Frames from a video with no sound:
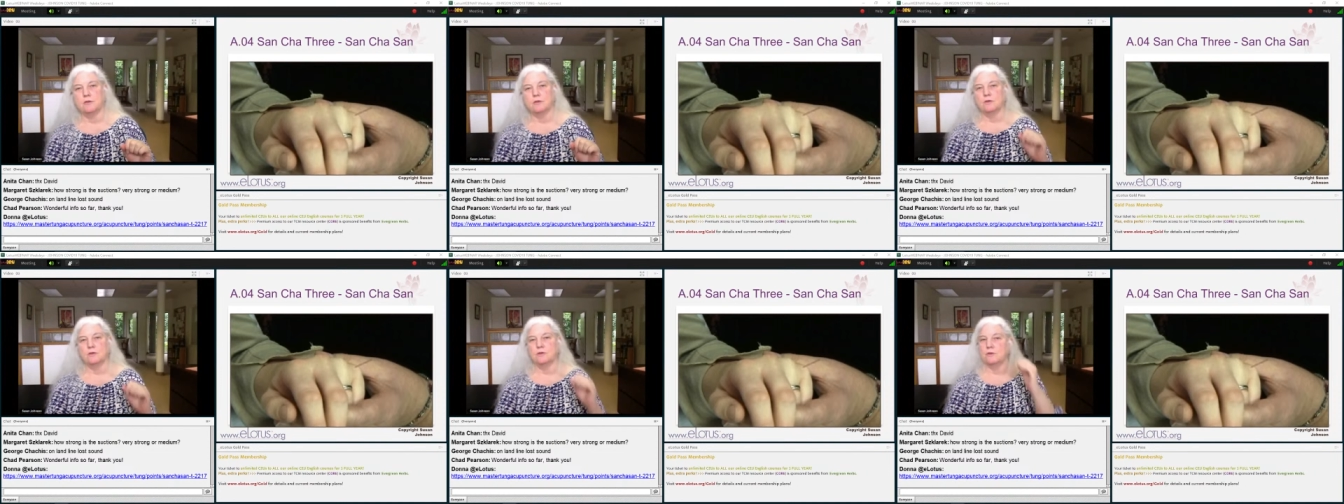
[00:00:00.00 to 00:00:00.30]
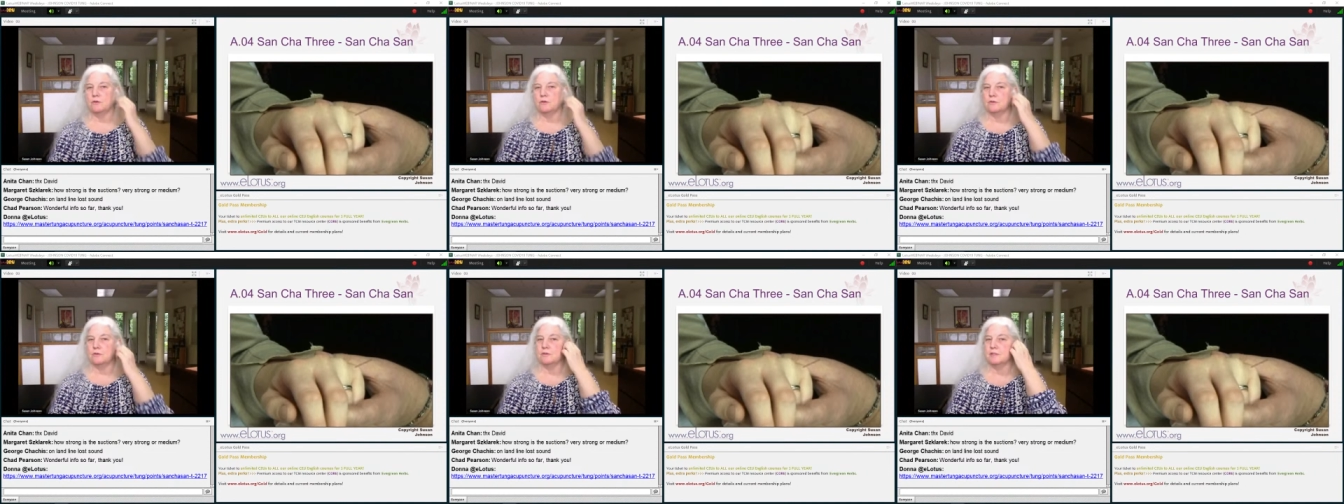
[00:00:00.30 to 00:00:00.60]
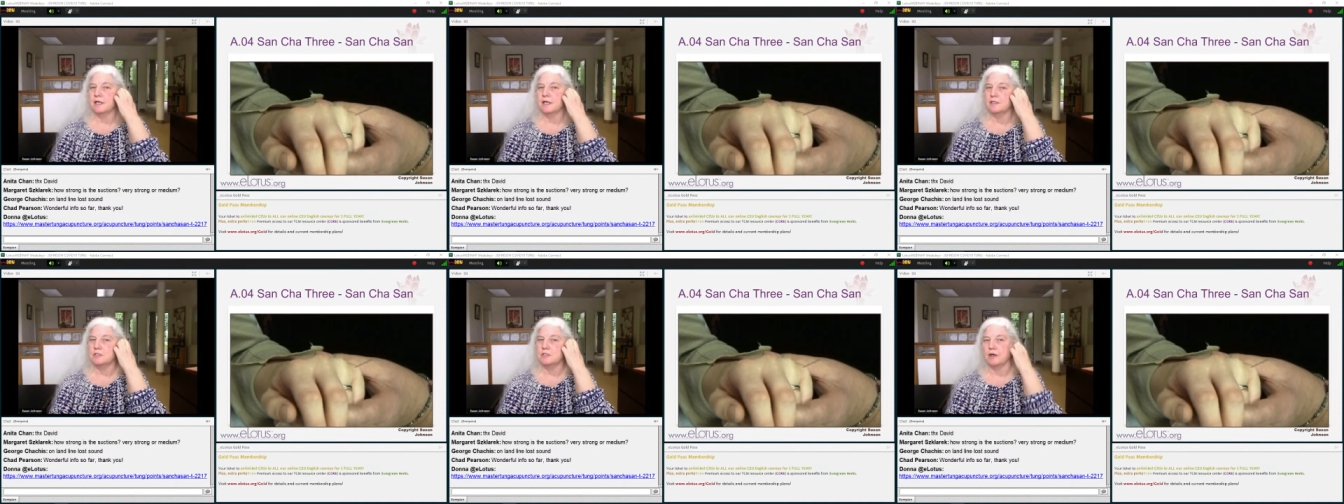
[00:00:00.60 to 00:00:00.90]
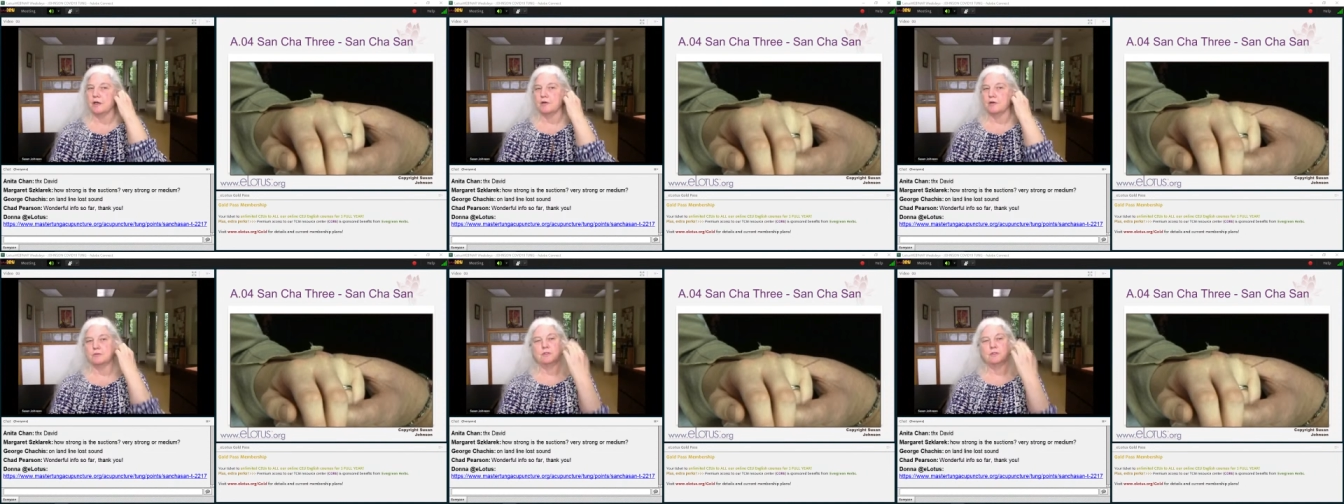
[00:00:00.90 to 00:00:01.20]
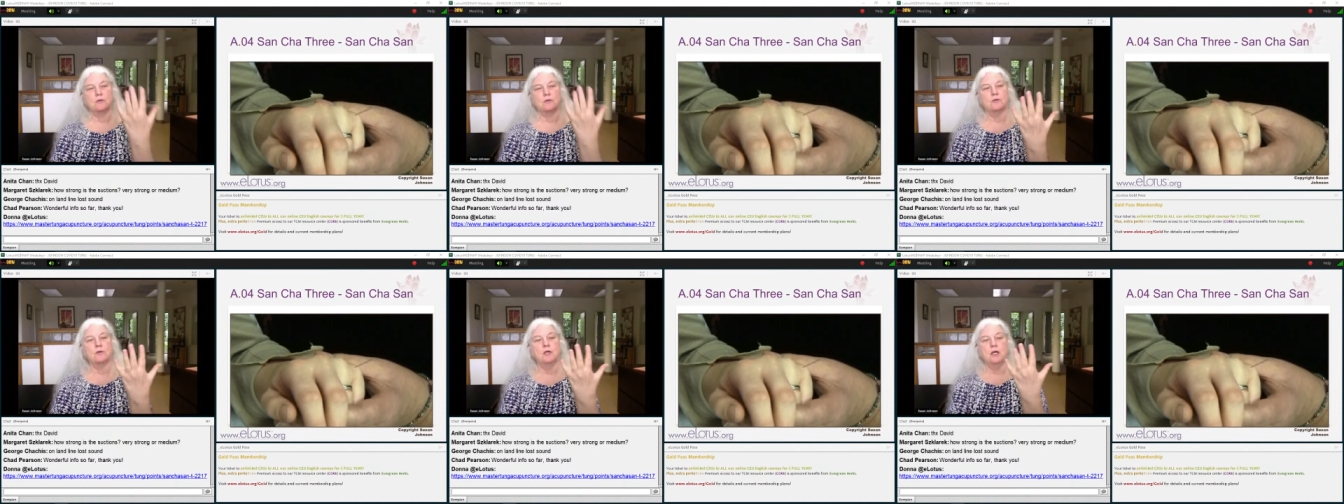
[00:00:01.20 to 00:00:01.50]
to Sanjiao
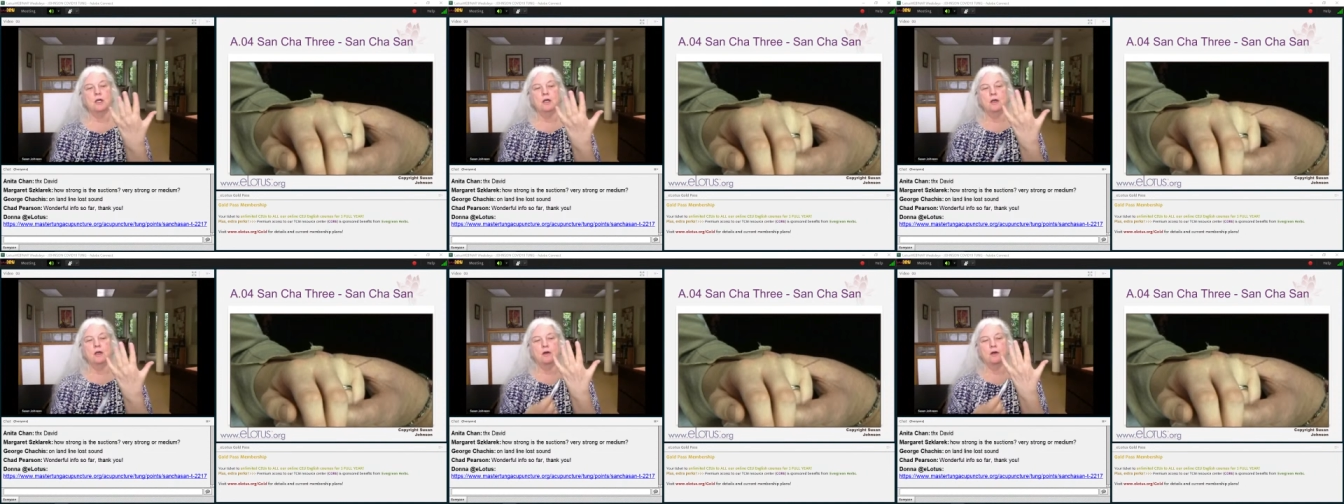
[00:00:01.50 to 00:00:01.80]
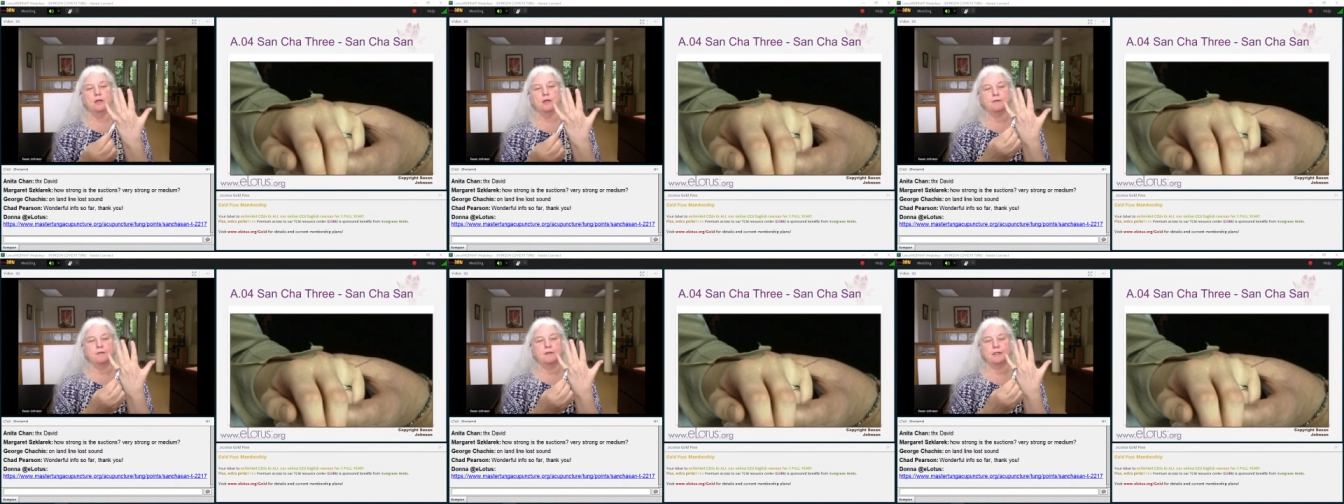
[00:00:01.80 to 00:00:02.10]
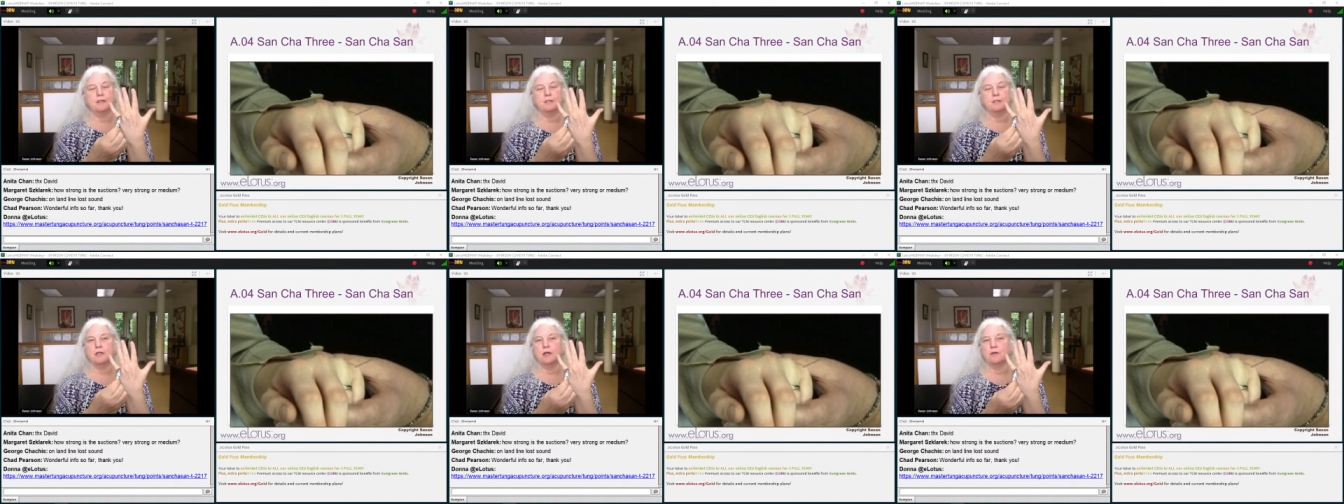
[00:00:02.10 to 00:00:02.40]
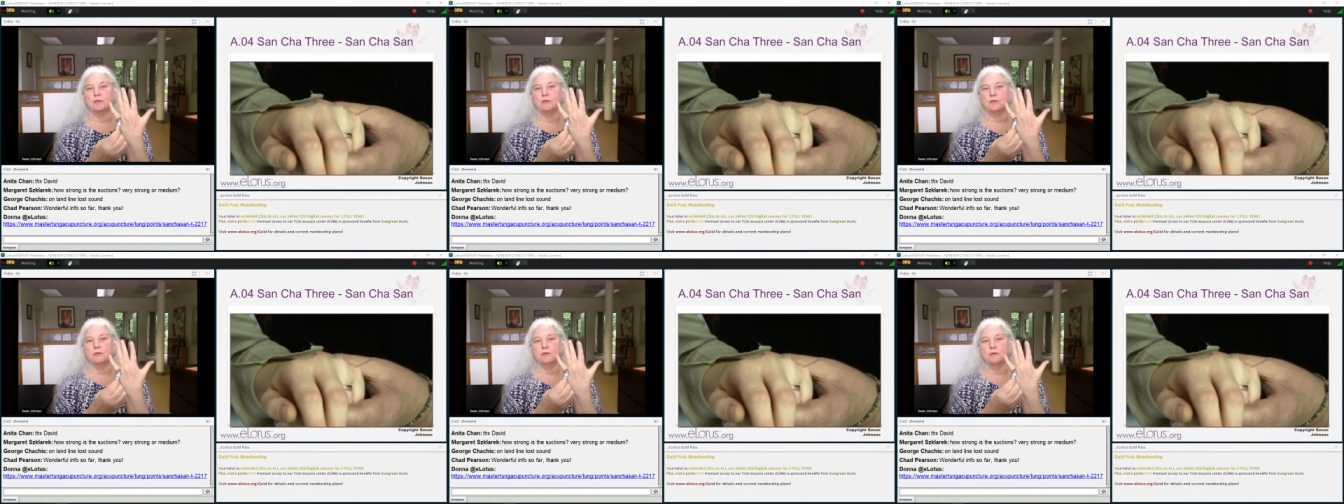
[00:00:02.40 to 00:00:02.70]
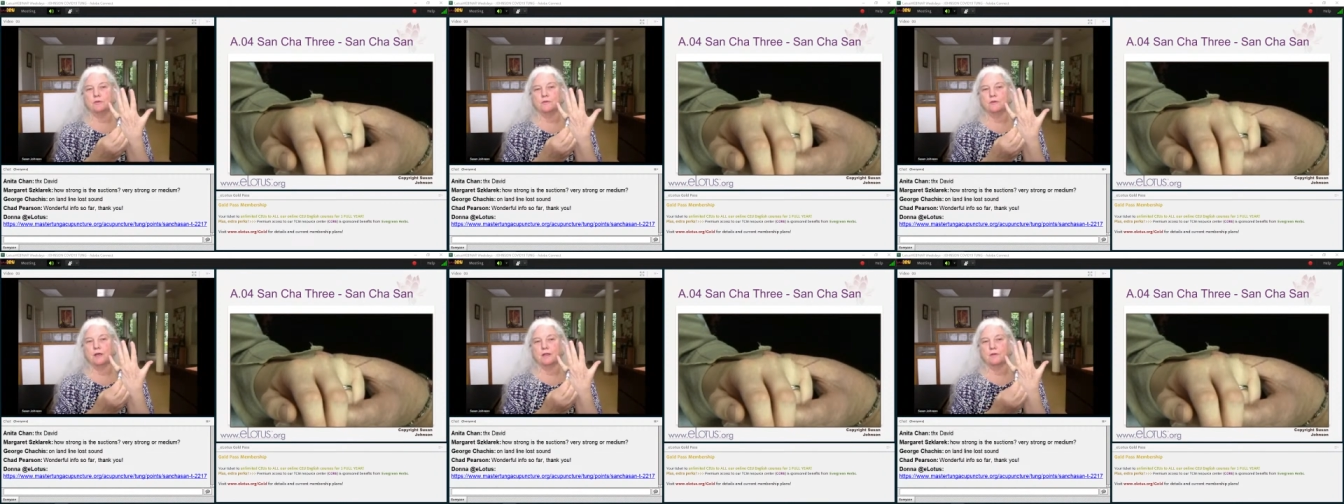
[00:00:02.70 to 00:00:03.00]
2. Okay, Sanjiao 2
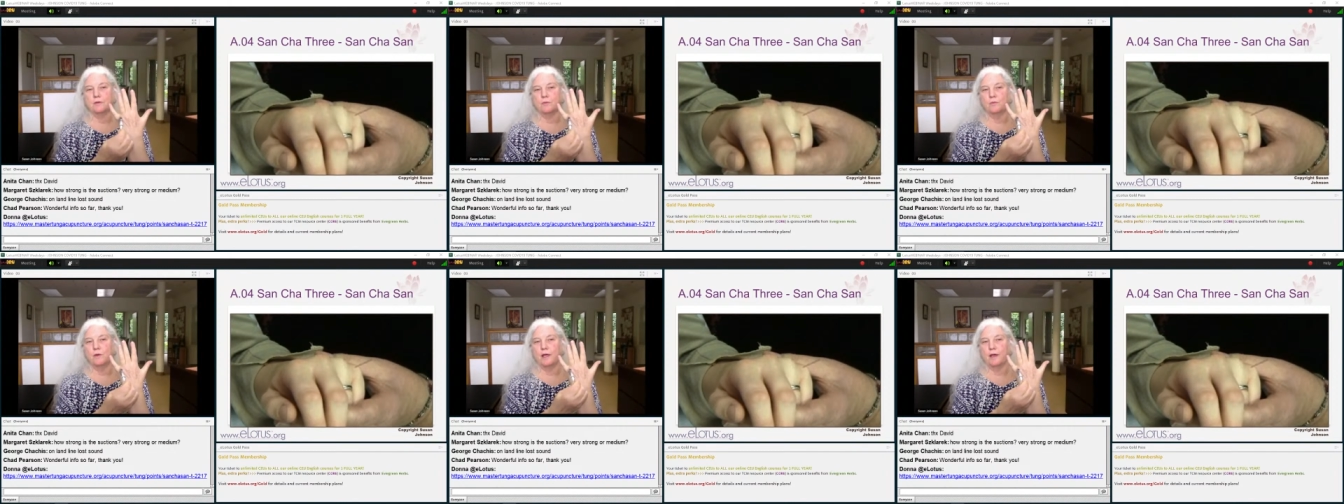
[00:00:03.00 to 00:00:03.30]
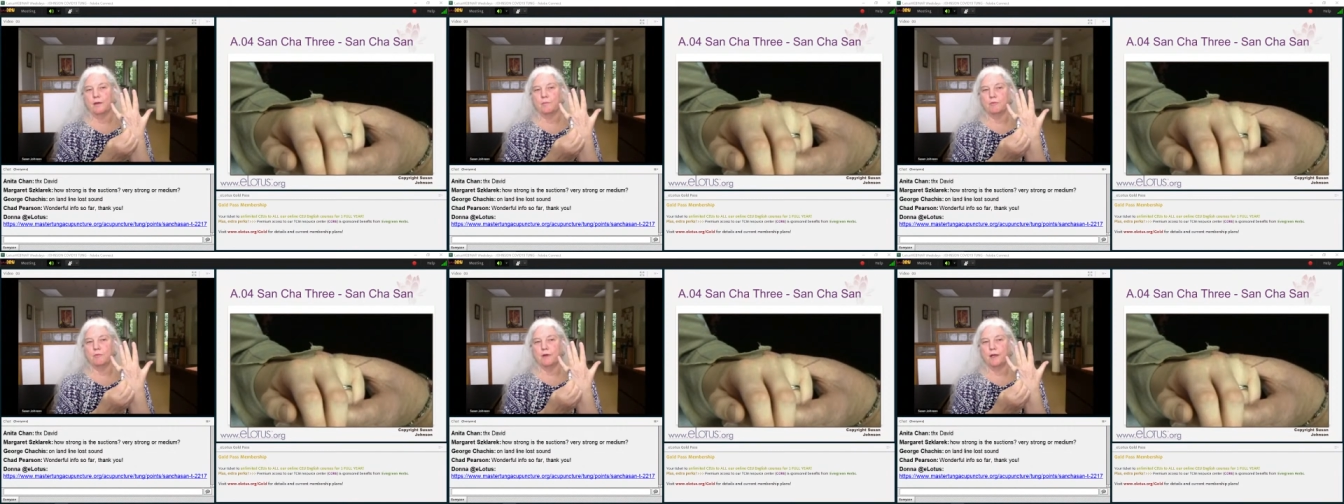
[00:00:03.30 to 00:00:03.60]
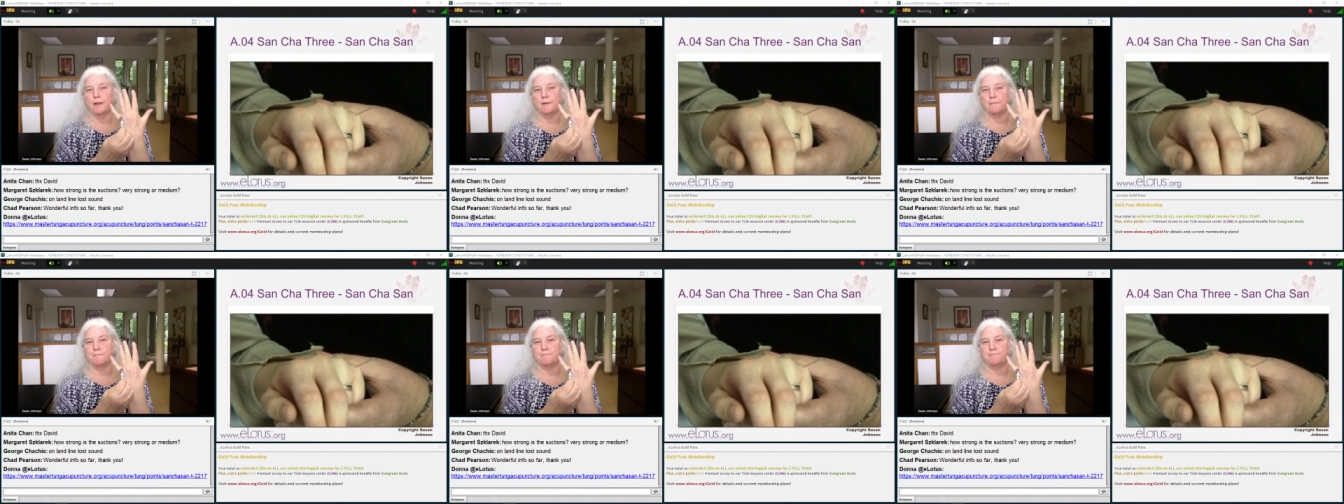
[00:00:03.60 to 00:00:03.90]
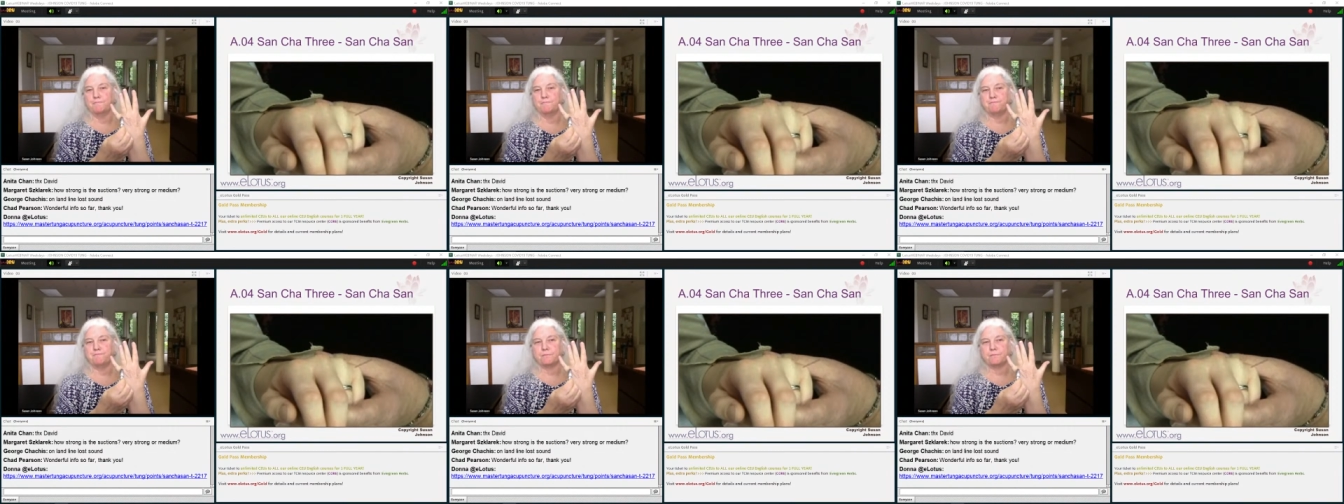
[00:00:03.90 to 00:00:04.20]
is on the web, right?